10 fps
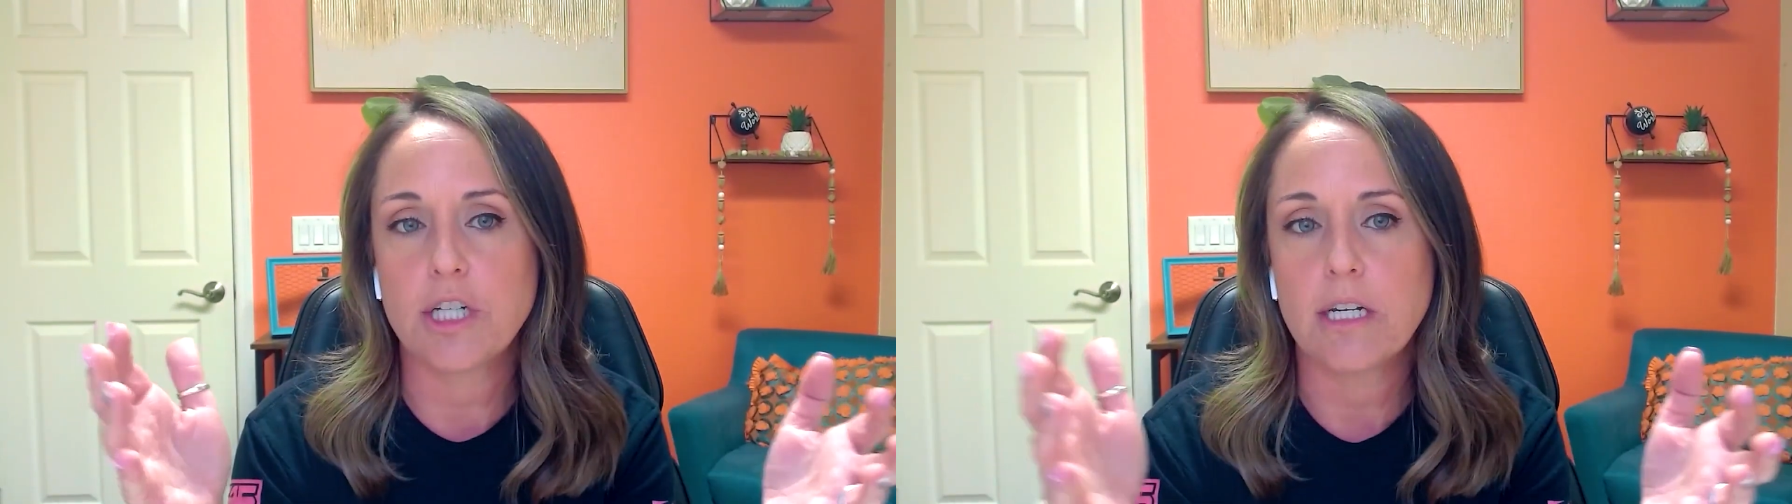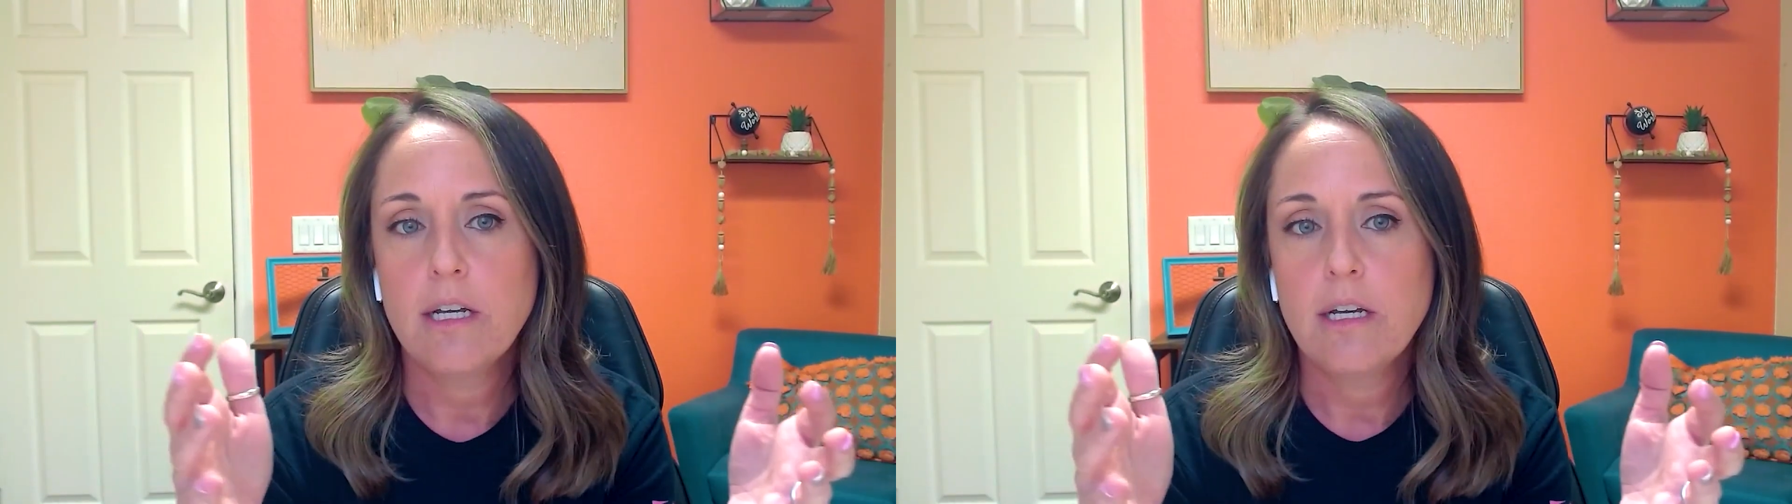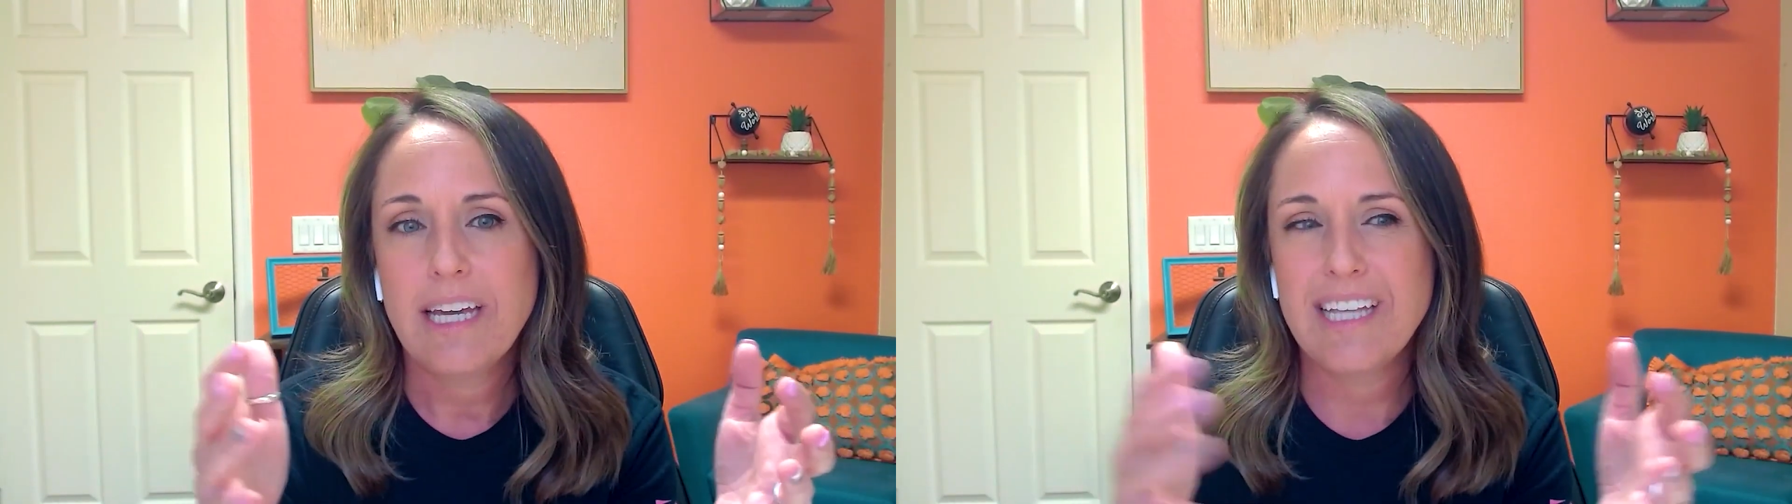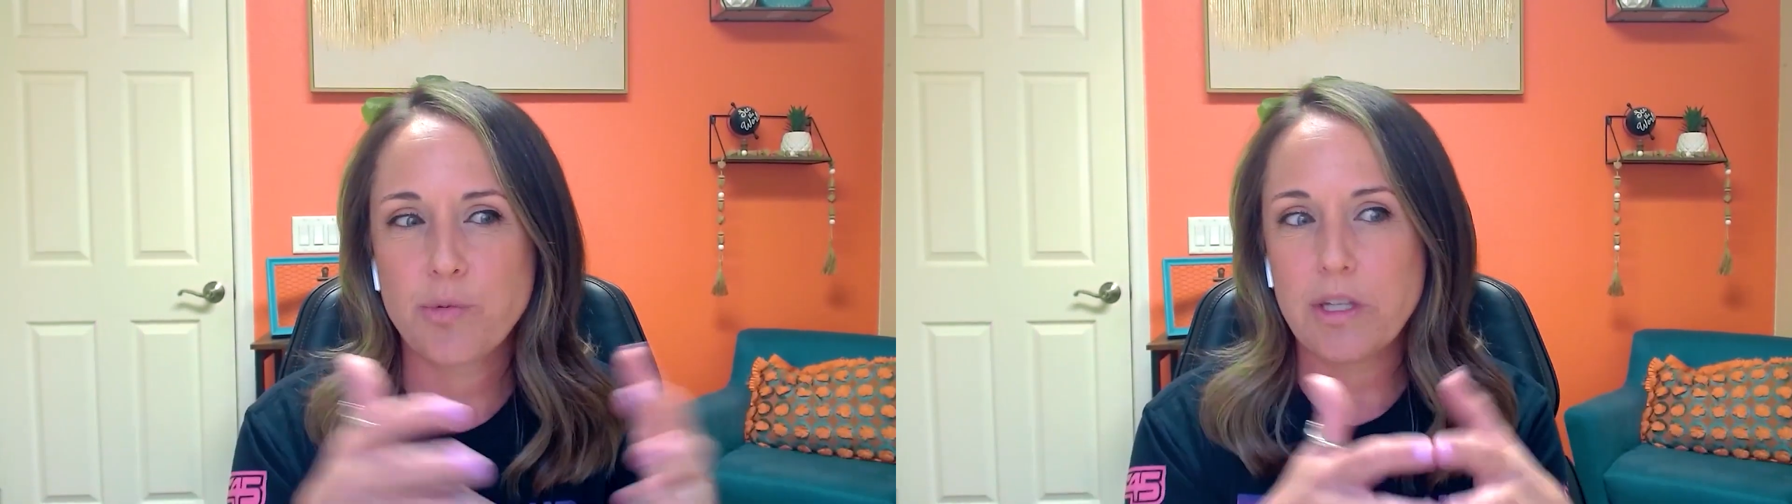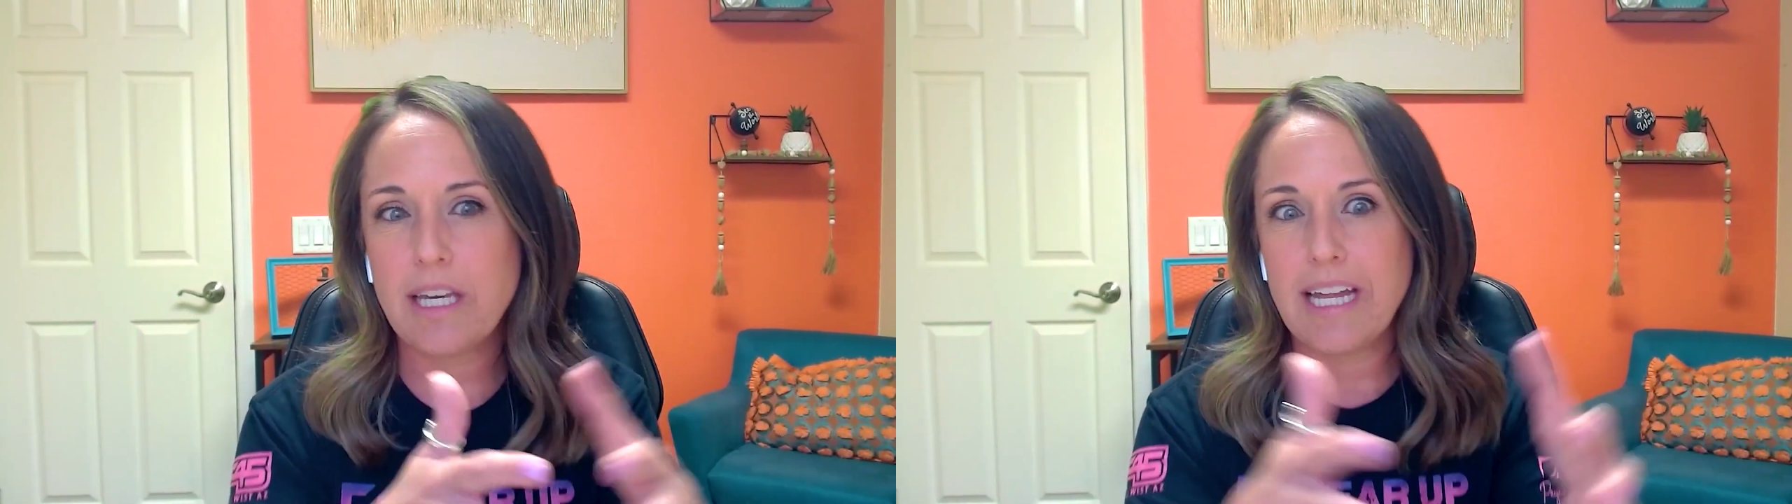and it's
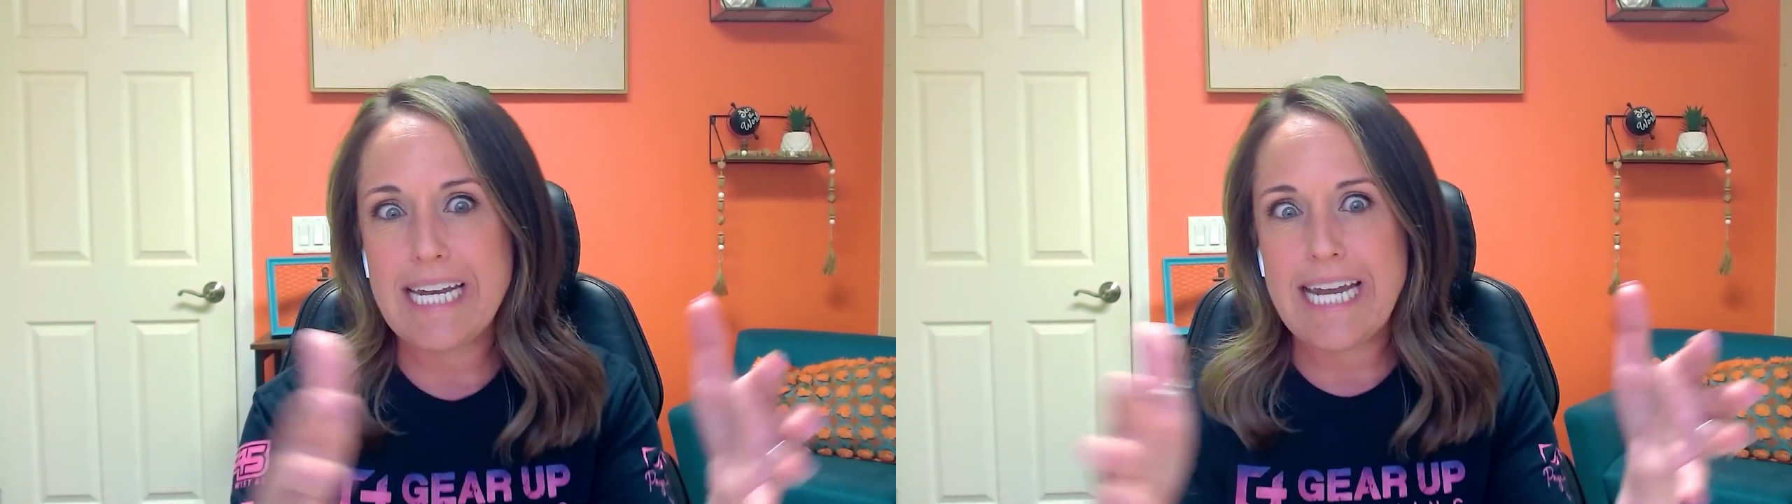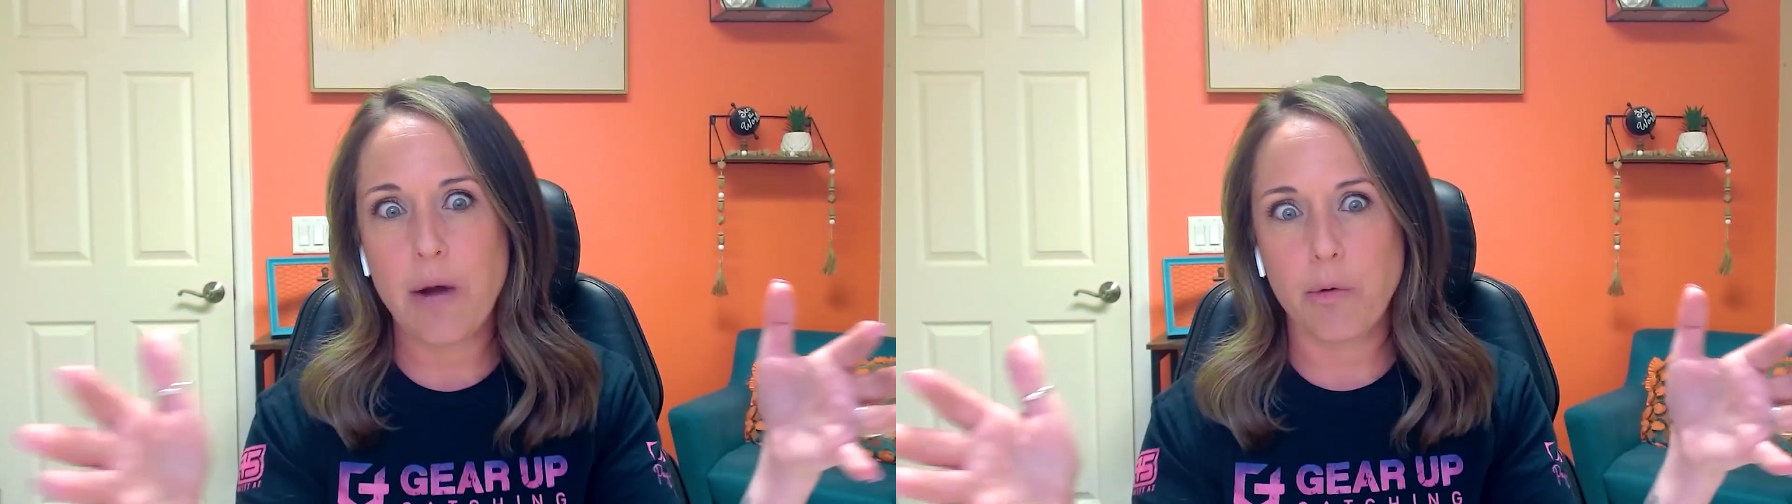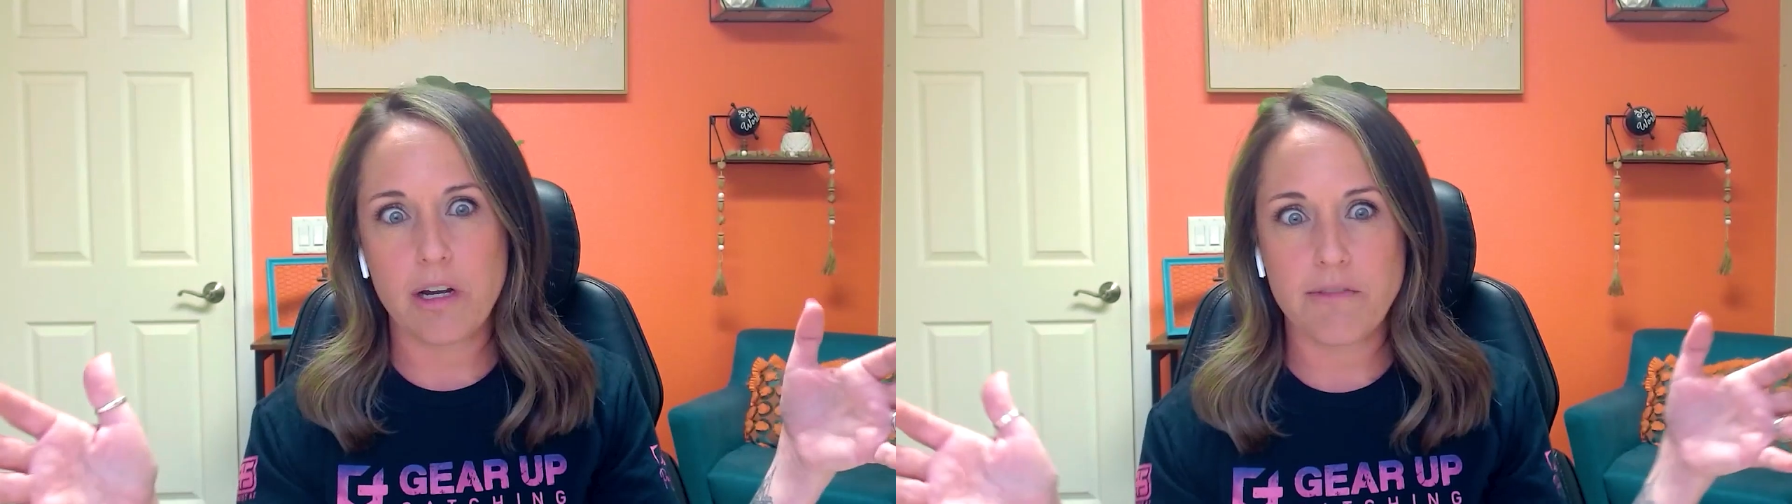really a network